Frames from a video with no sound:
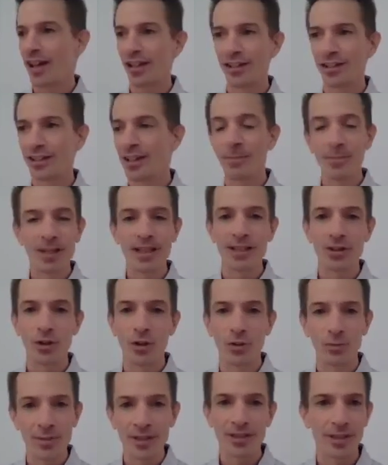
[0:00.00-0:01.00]
somebody
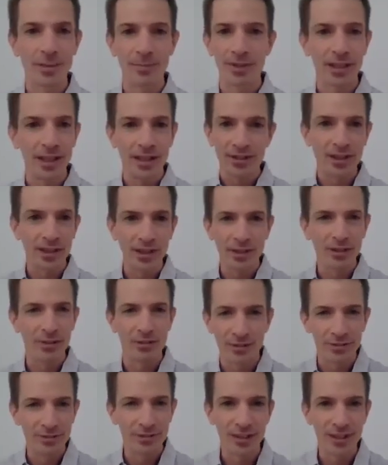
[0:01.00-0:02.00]
told me something. I was like,
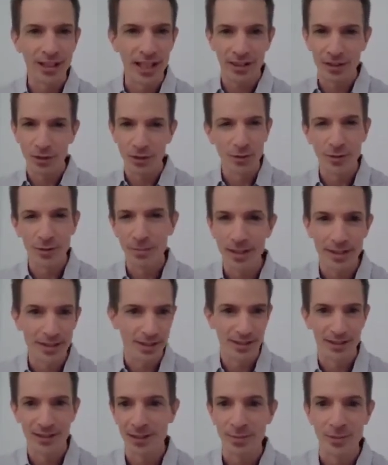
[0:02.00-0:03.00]
oh, that totally makes
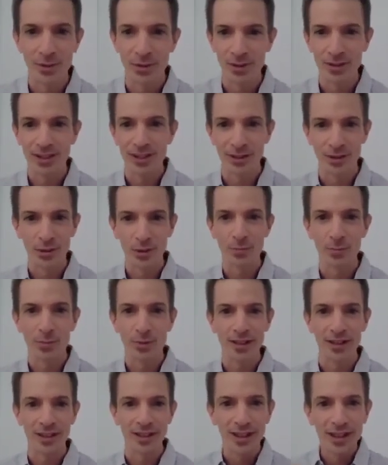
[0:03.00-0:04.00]
sense. I'm going to
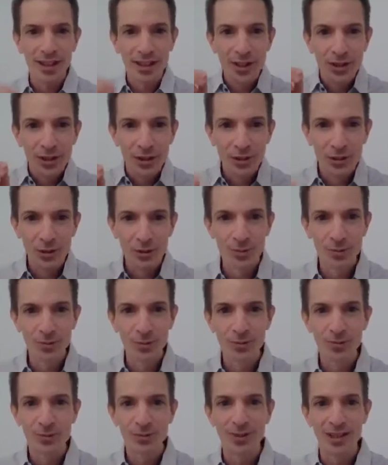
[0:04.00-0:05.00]
incorporate it.
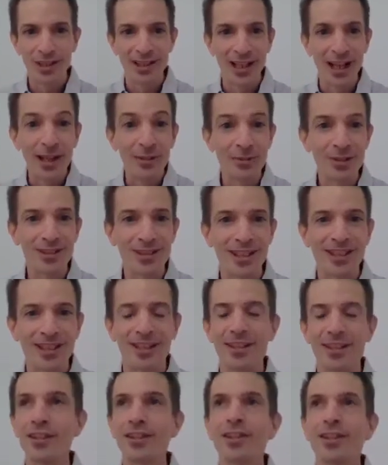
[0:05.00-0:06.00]
True, I would say
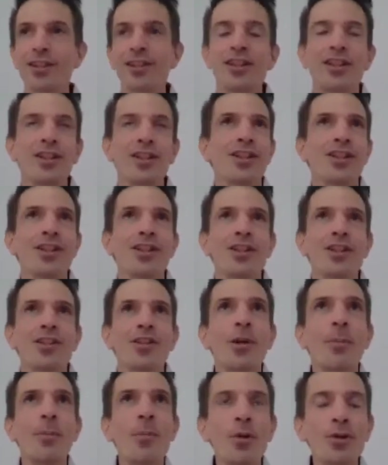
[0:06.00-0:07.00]
that
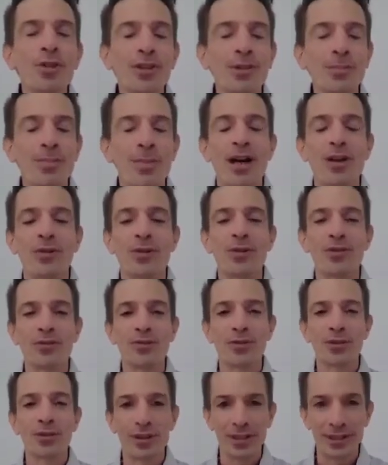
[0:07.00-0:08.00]
the most
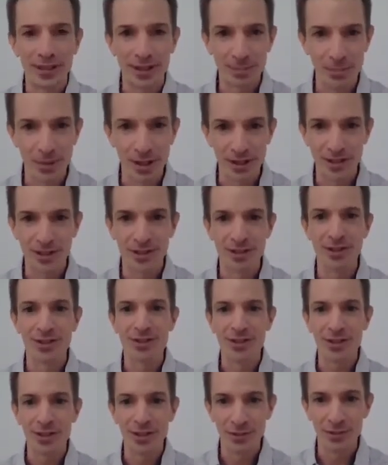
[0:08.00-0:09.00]
powerful
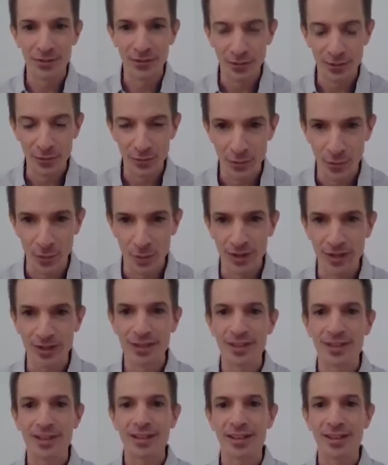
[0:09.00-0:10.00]
expressions of
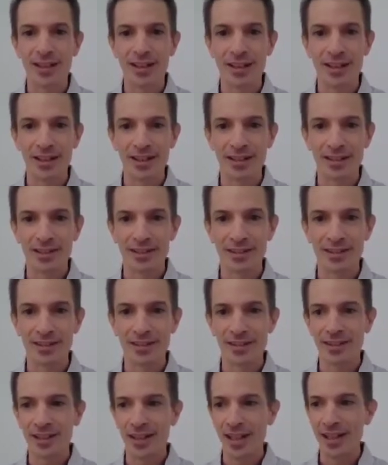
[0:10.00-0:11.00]
voice
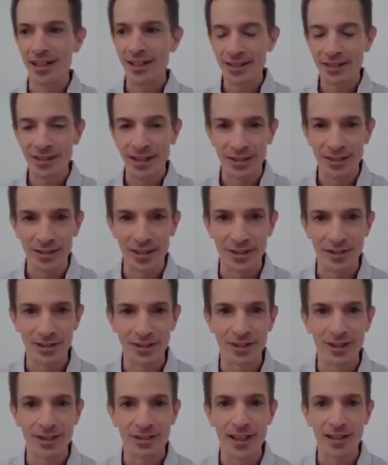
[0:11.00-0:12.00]
in a
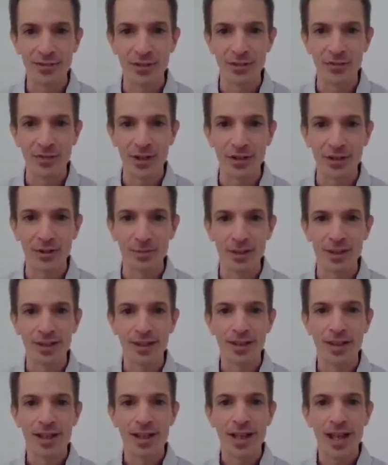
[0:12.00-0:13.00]
psychologically safe environment
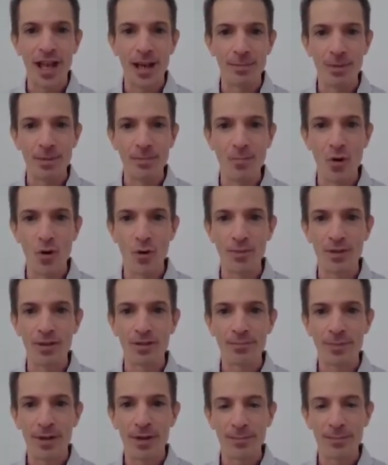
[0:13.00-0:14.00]
happen
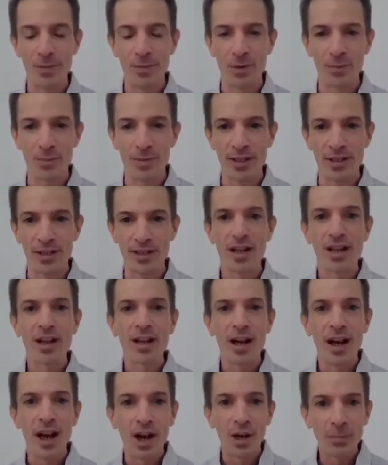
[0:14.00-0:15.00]
moment by moment,
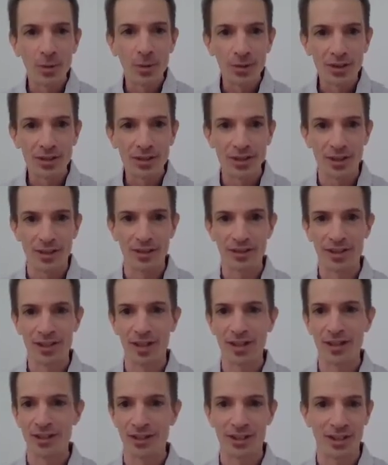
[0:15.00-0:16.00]
almost
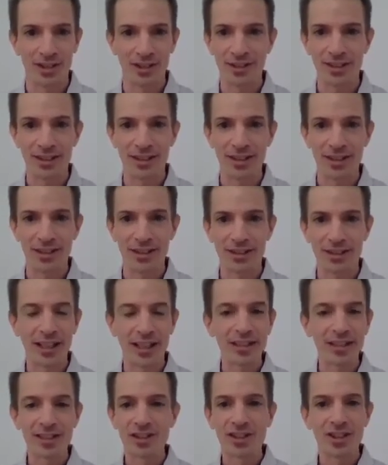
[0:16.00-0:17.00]
unconsciously.
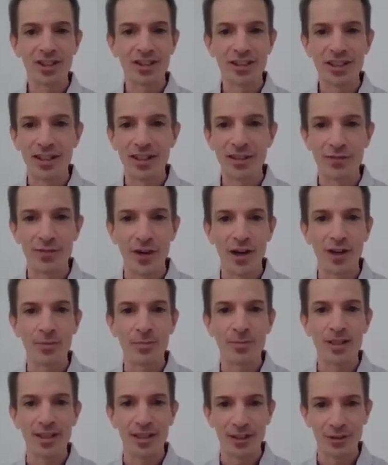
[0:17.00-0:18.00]
Like it's just the
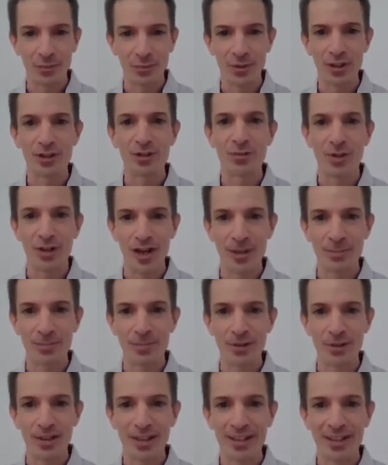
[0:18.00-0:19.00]
environment in which we're
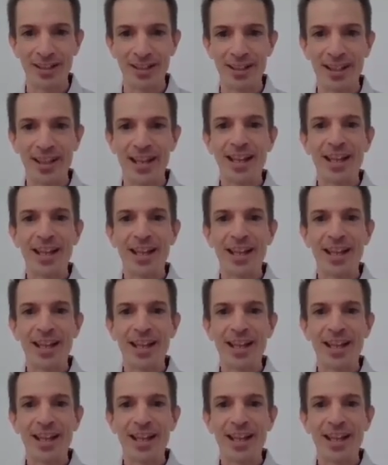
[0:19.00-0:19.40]
operating. Right.